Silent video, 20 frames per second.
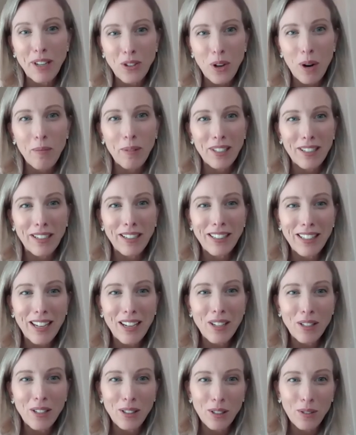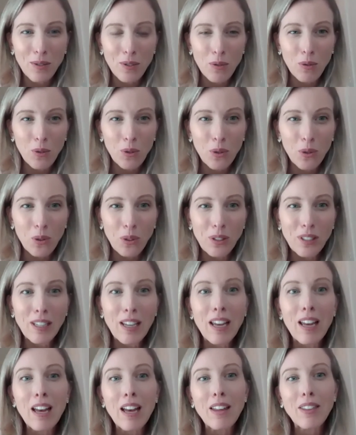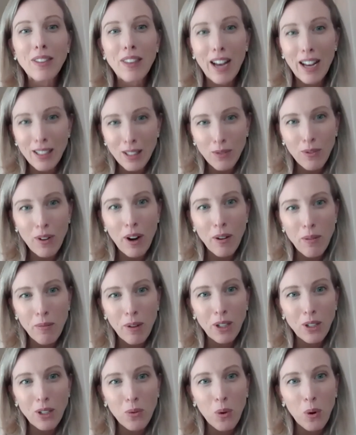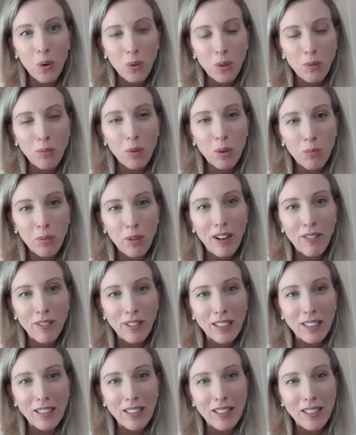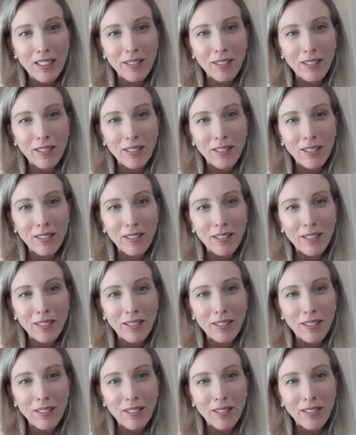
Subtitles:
dramatizations of divorce, that's very much what was more prevalent.